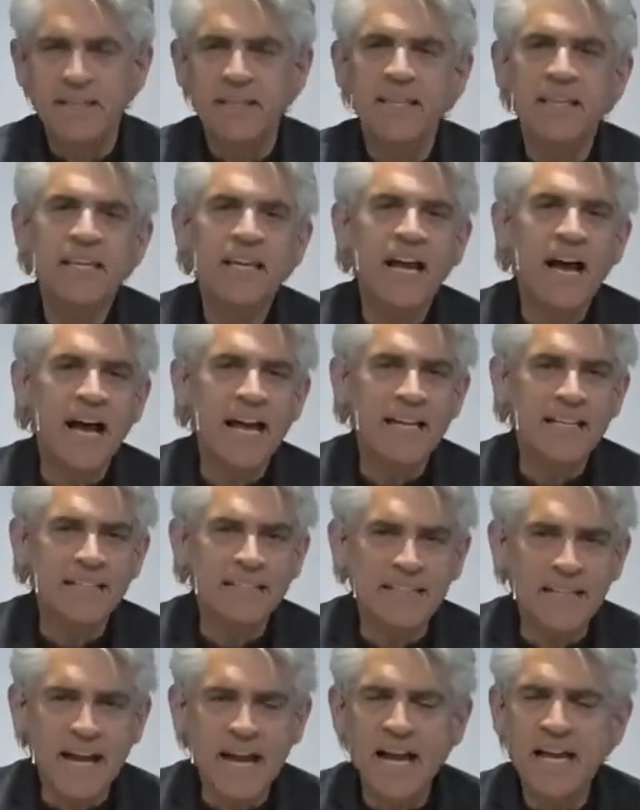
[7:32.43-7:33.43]
In thee
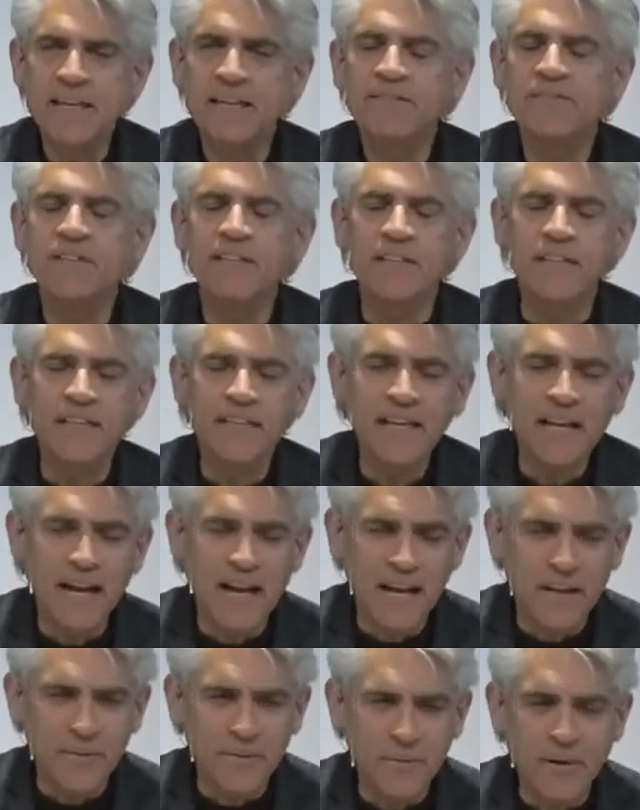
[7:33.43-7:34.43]
I dive, in
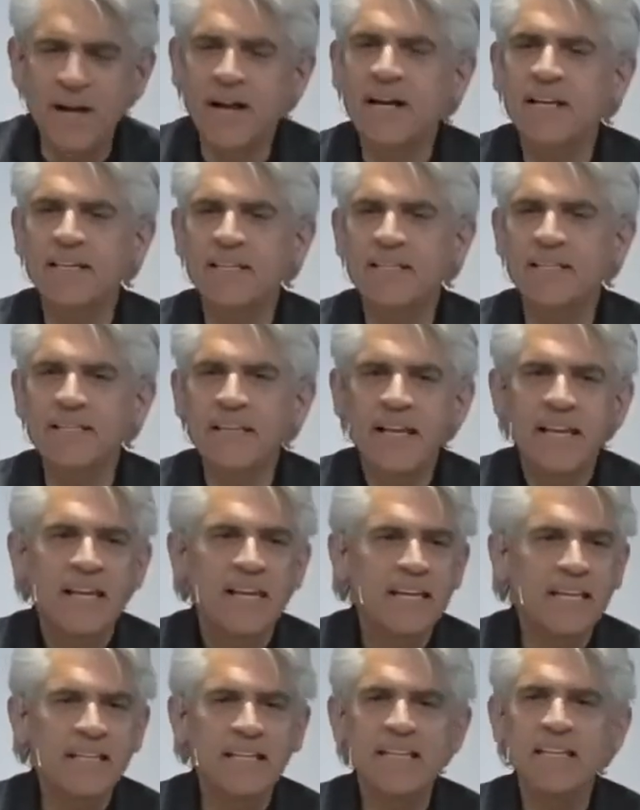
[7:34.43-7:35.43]
thee I rise,
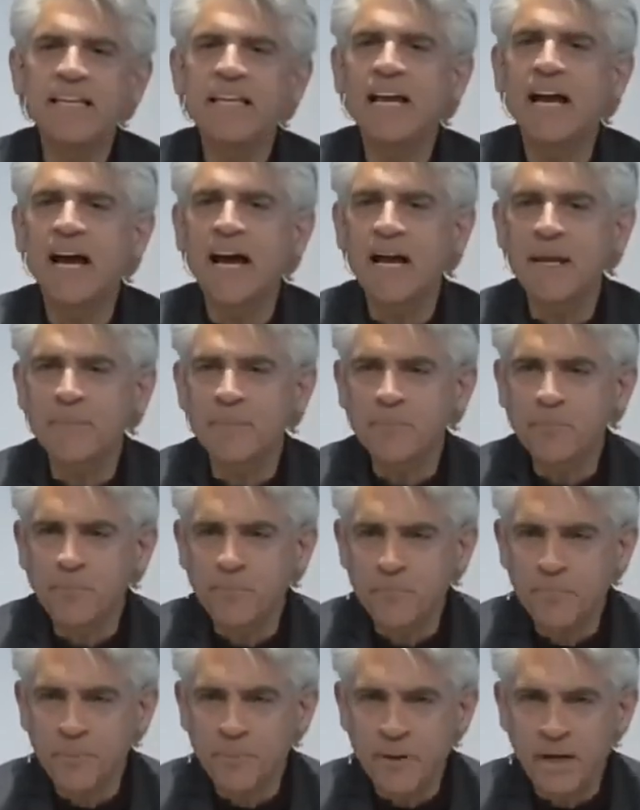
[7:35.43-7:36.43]
in thee
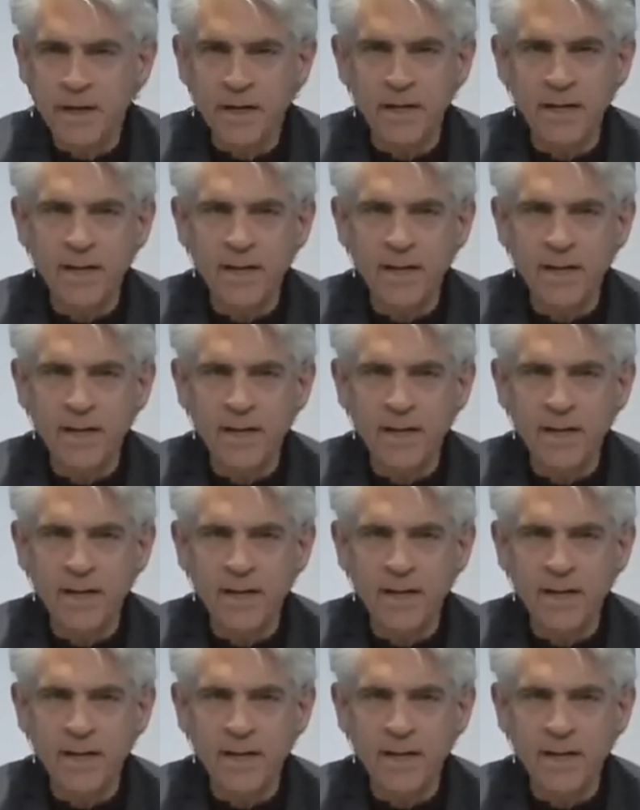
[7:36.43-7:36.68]
I'm